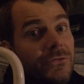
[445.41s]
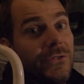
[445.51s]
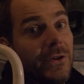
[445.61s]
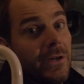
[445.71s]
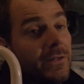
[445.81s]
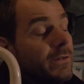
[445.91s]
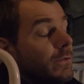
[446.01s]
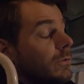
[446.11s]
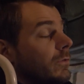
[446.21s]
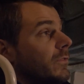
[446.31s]
turret
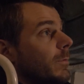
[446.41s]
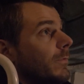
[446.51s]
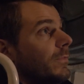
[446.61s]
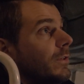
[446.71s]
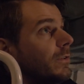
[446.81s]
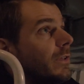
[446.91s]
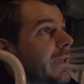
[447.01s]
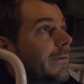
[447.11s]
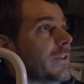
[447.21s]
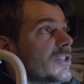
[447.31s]
on top of the
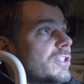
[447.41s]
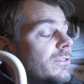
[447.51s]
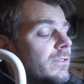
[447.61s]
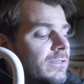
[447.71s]
undercarriage,